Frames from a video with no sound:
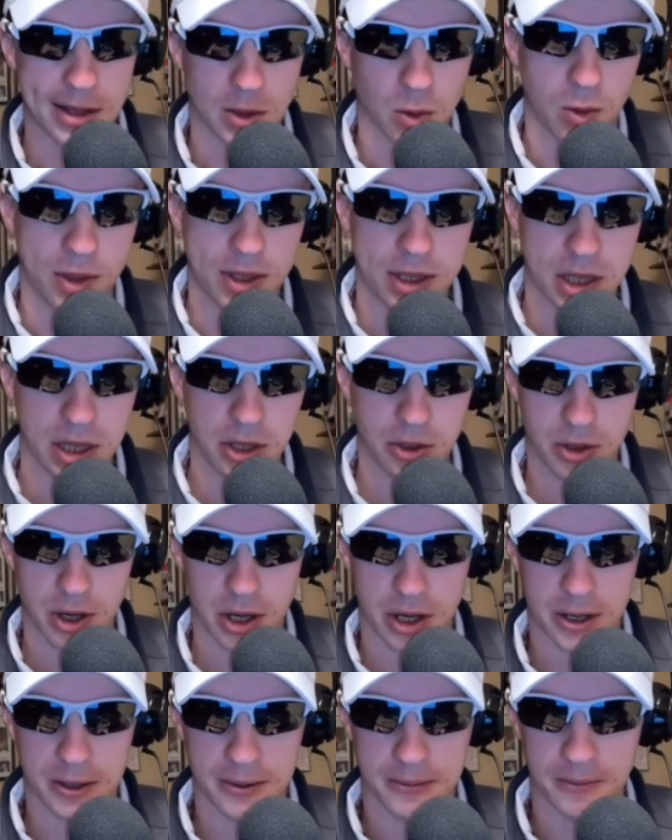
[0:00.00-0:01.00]
a whiskey
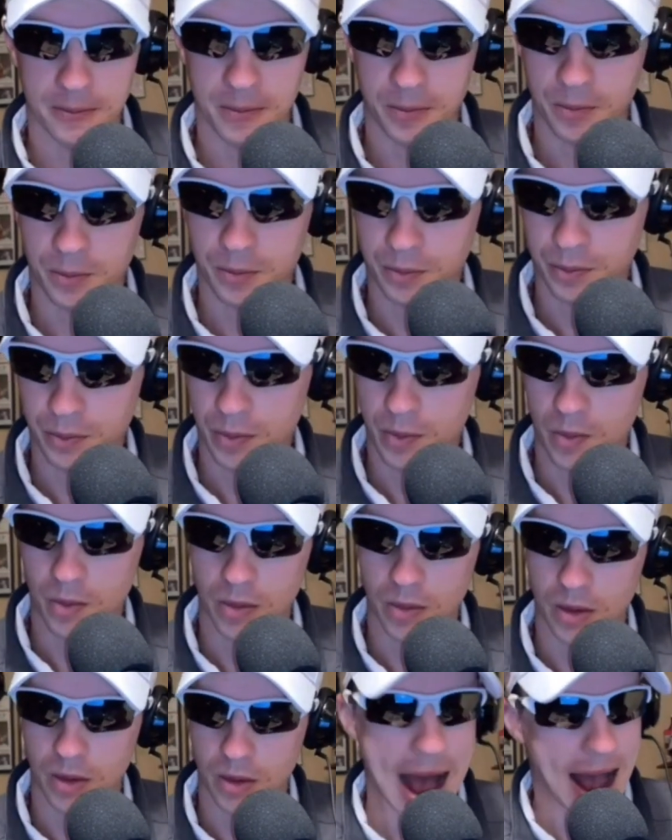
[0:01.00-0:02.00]
drinker,
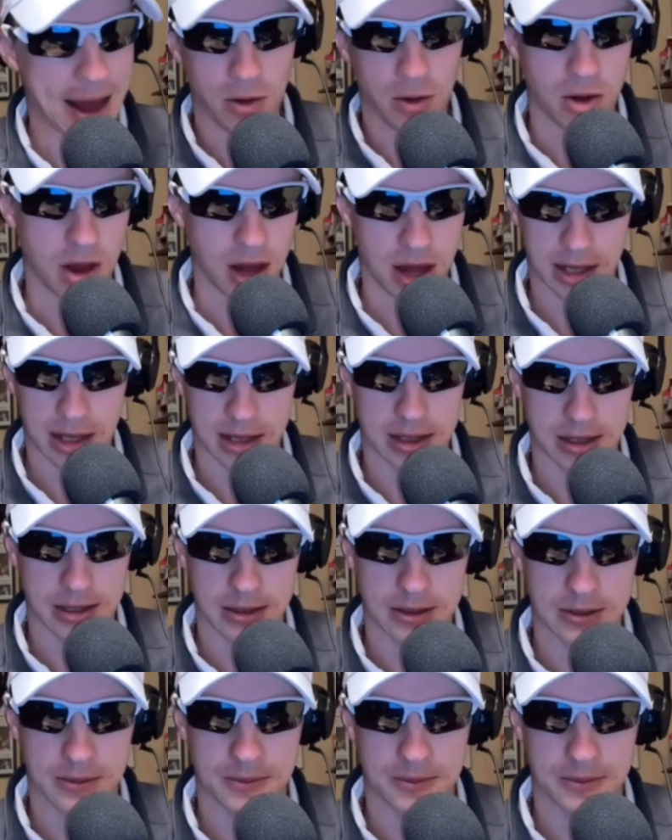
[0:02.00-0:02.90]
I do not like this.